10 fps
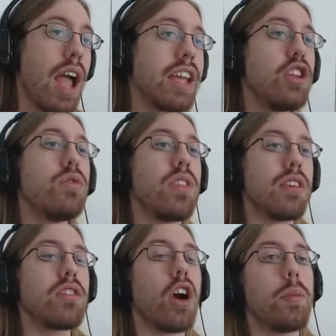I could use
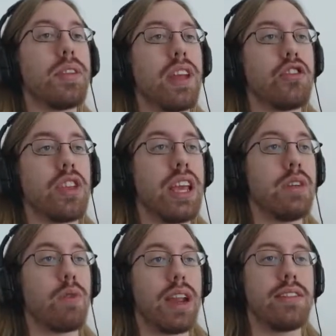this car potentially
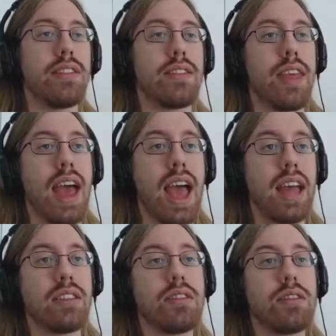in races
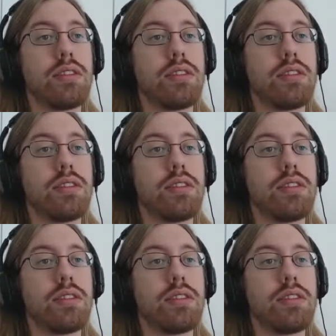that